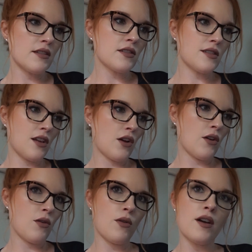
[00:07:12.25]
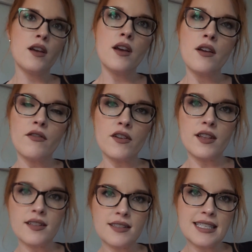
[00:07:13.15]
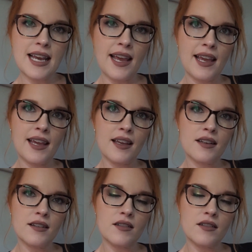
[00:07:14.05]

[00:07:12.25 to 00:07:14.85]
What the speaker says: So for this day,